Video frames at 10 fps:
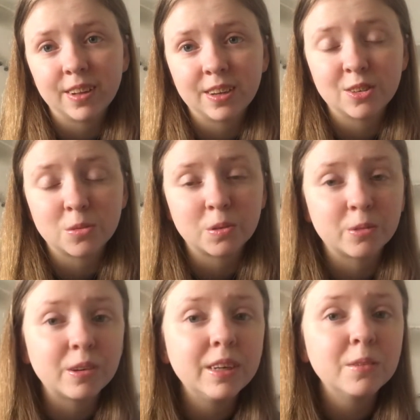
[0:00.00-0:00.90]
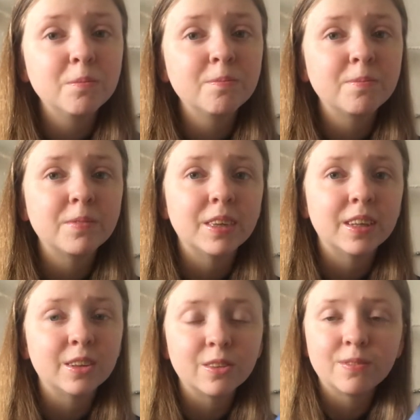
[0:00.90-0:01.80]
I just want to read them,
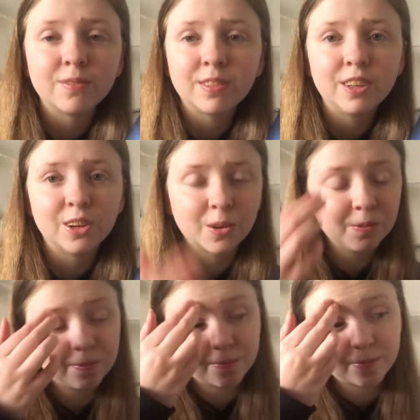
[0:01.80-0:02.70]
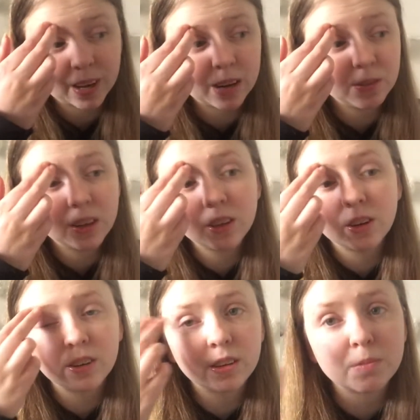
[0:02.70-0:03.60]
and you know, I've read a
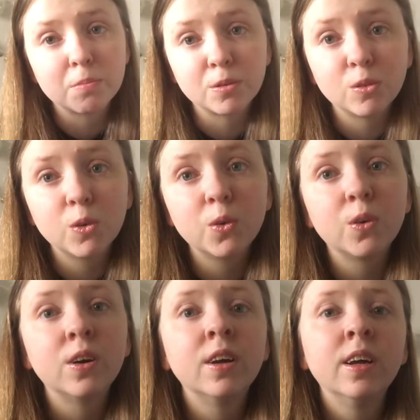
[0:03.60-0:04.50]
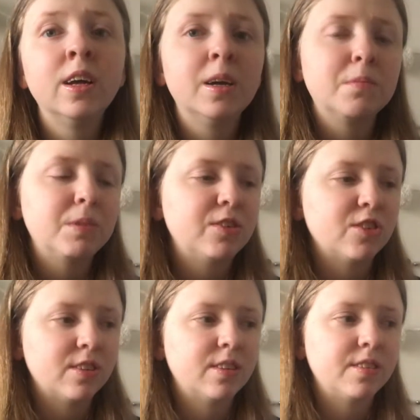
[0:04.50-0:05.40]
lot of them before, but
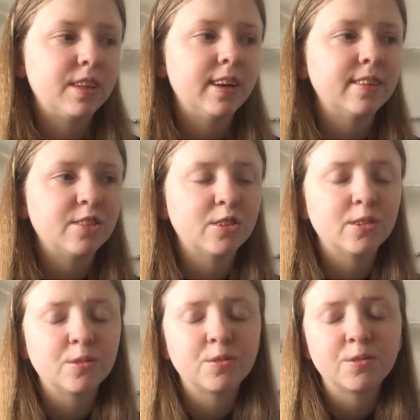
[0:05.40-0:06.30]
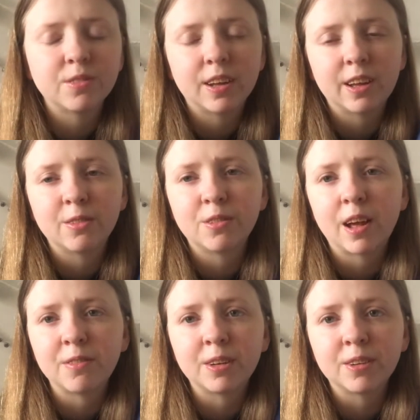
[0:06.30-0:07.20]
just the idea of, of
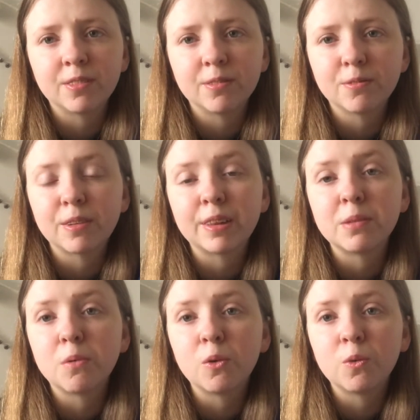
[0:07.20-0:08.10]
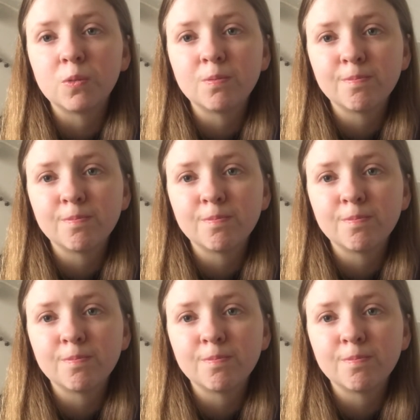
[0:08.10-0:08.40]
having read them all